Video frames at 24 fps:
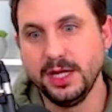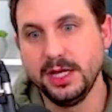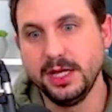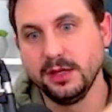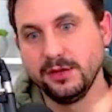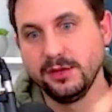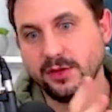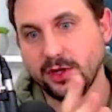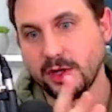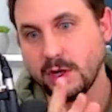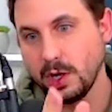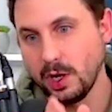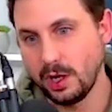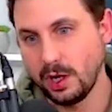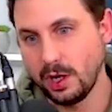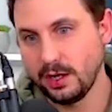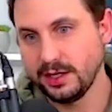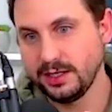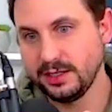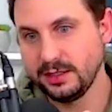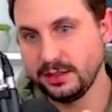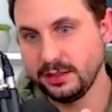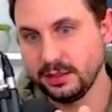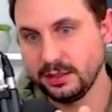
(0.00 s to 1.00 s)
the
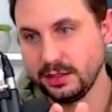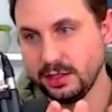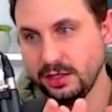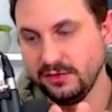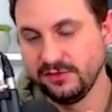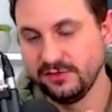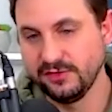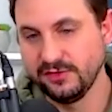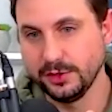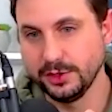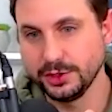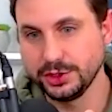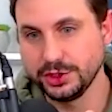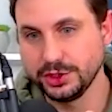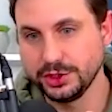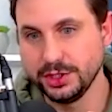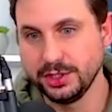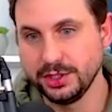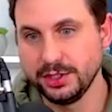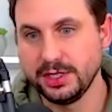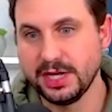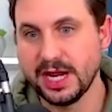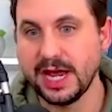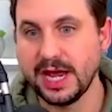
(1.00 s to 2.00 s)
client
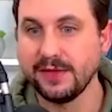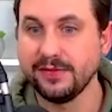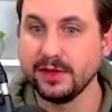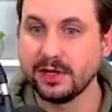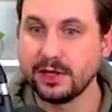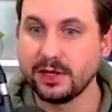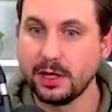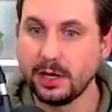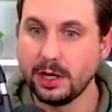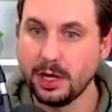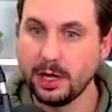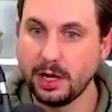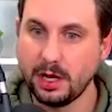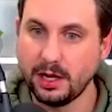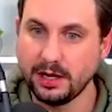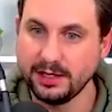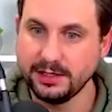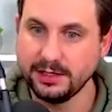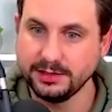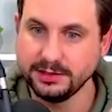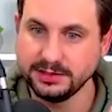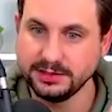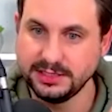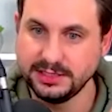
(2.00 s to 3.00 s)
conversion, and the
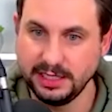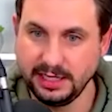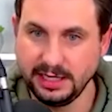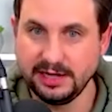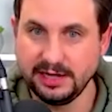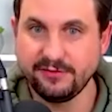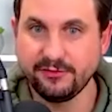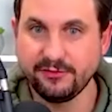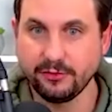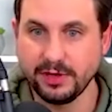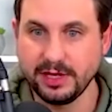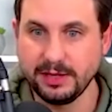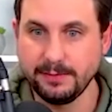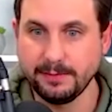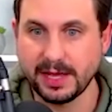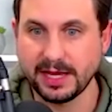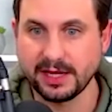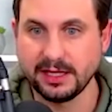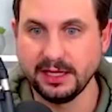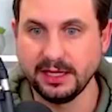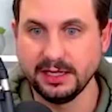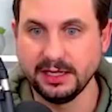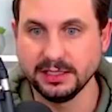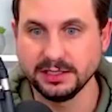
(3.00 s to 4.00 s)
client delivery
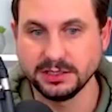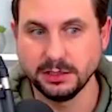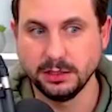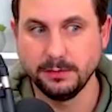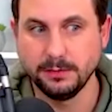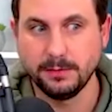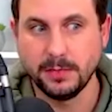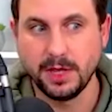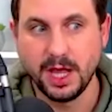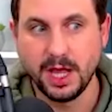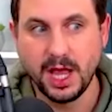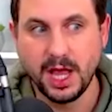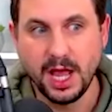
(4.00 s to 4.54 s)
mechanism